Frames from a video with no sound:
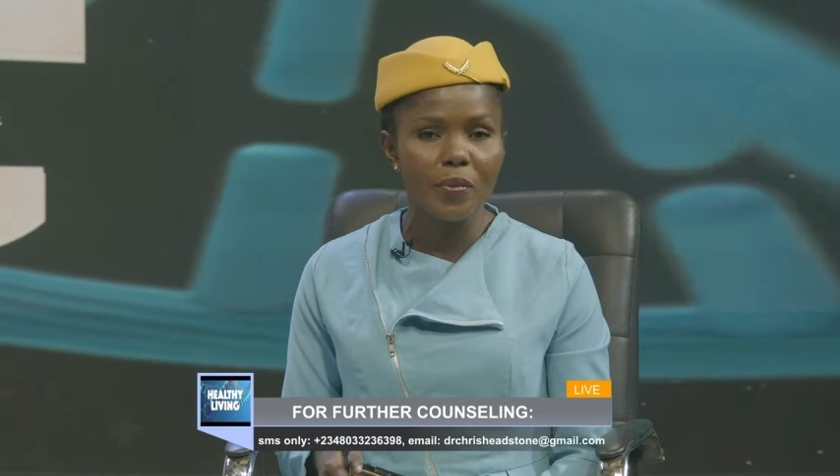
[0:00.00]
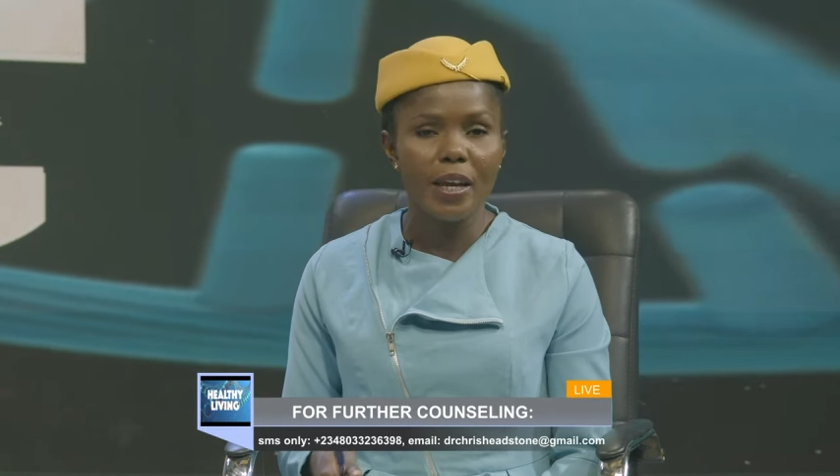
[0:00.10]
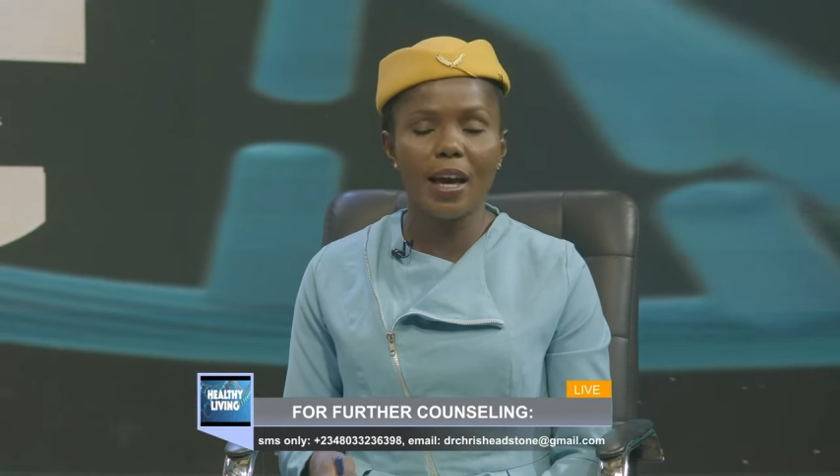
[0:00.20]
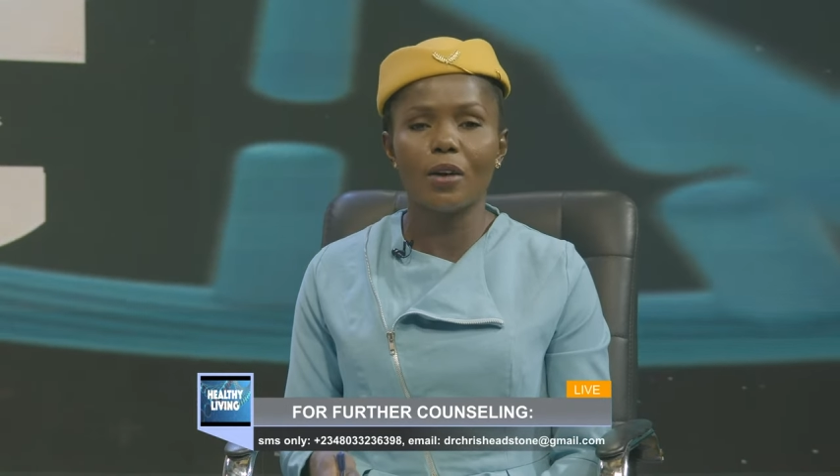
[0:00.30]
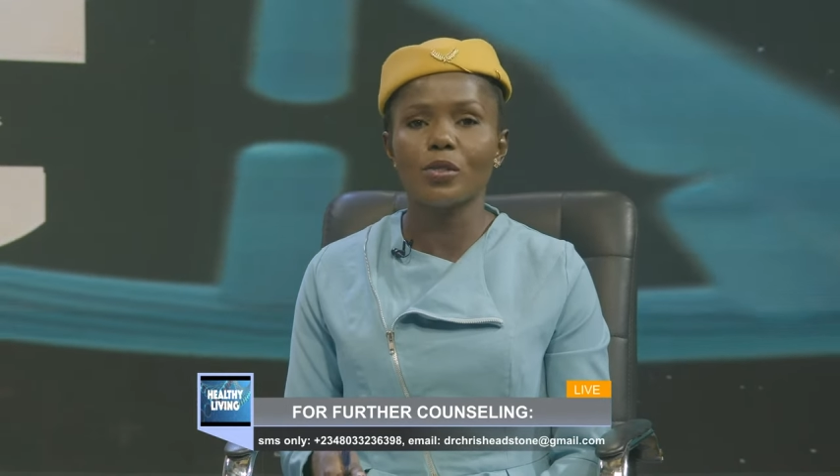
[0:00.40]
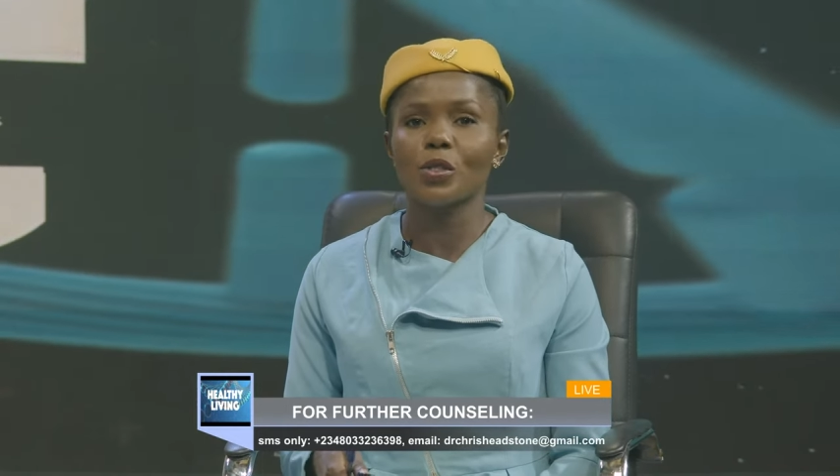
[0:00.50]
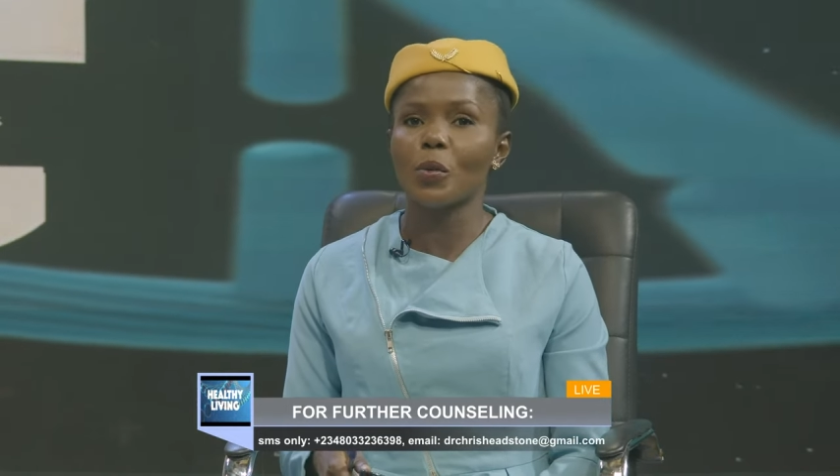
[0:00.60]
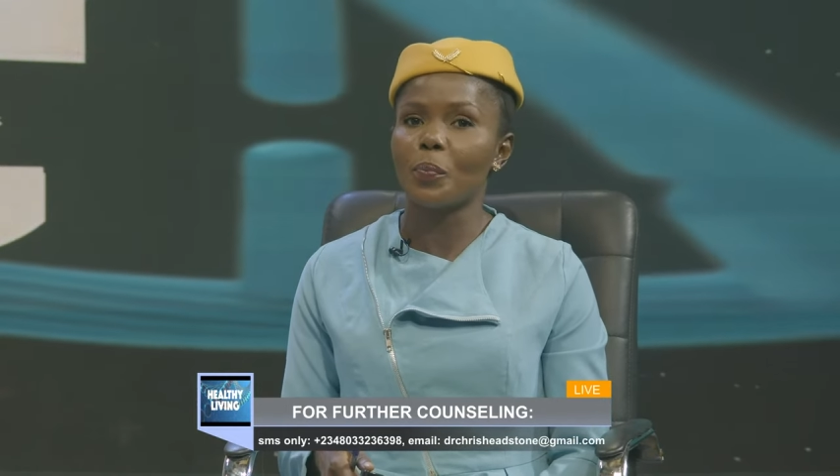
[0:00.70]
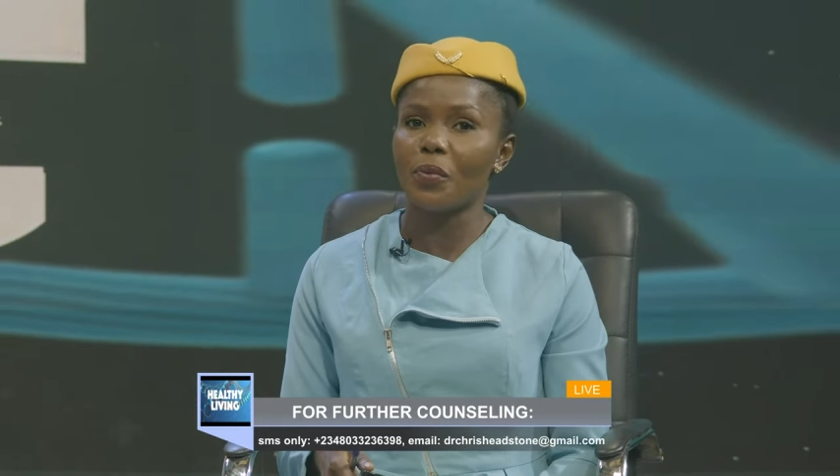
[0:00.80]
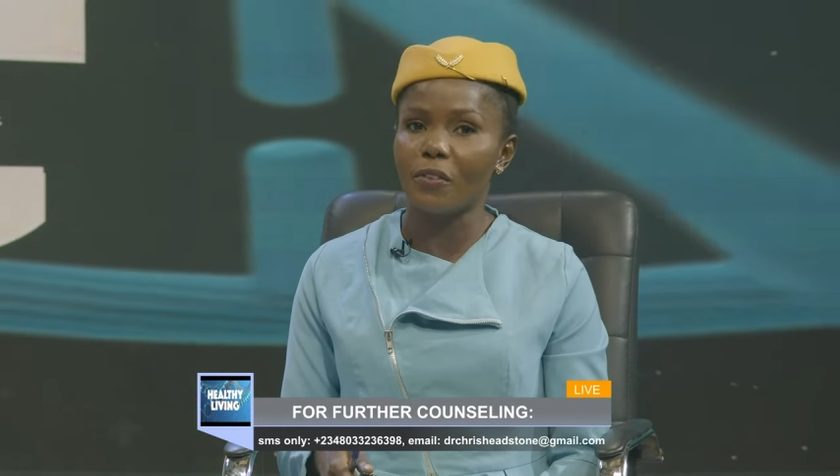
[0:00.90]
how to
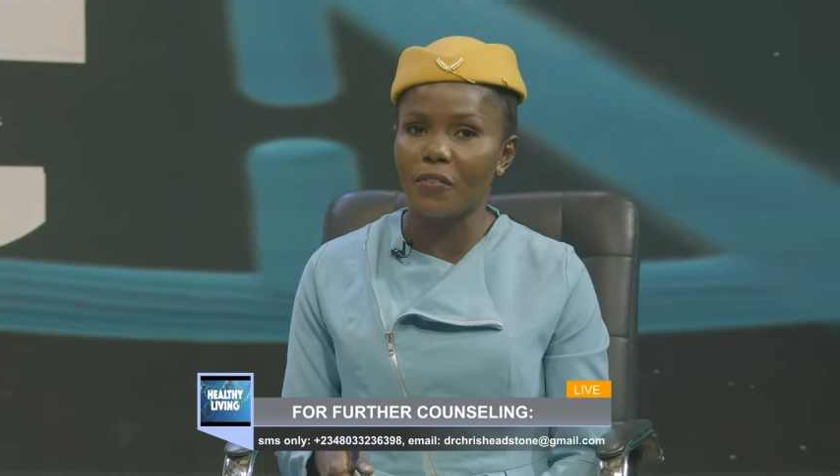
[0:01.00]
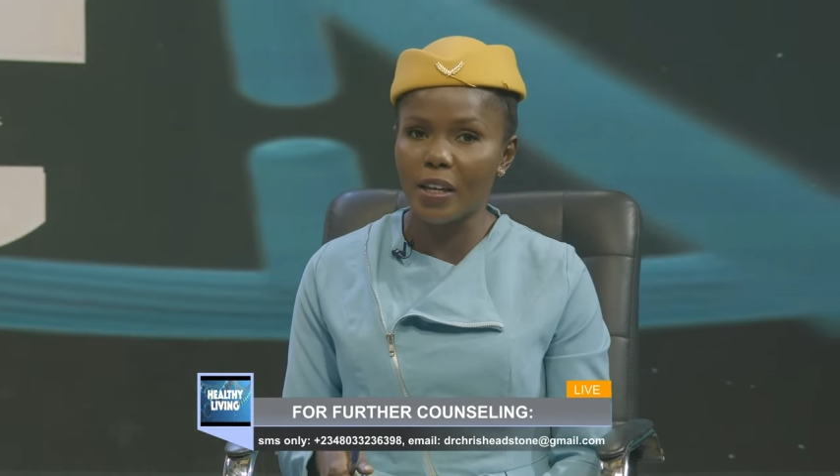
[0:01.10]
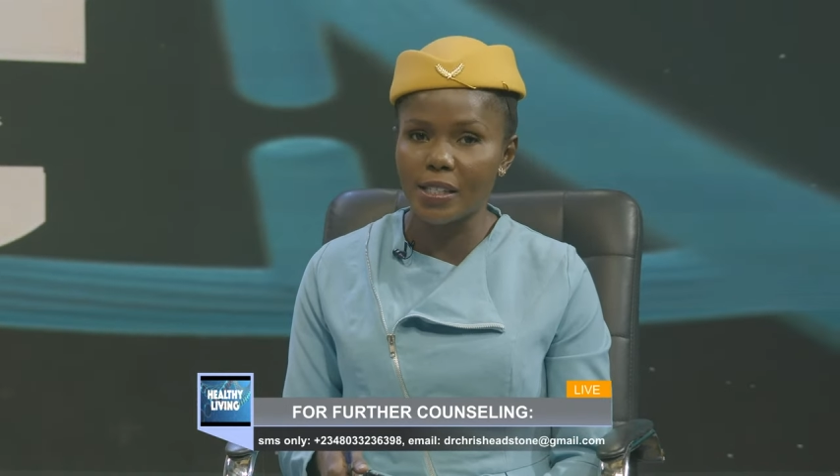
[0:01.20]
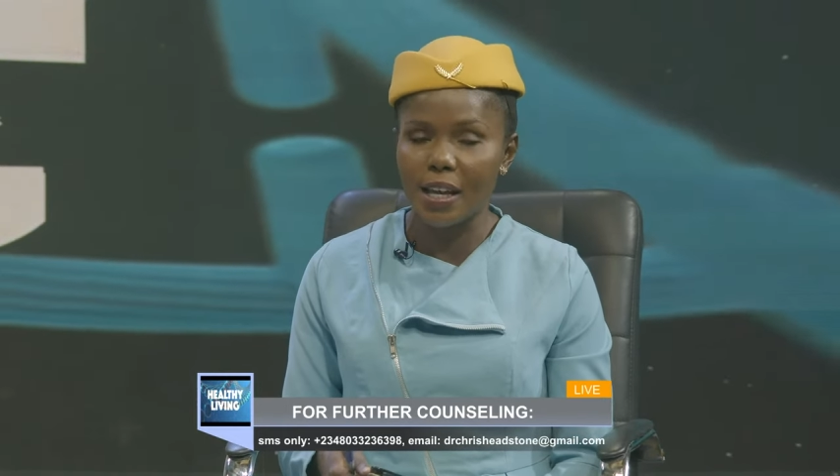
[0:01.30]
prevent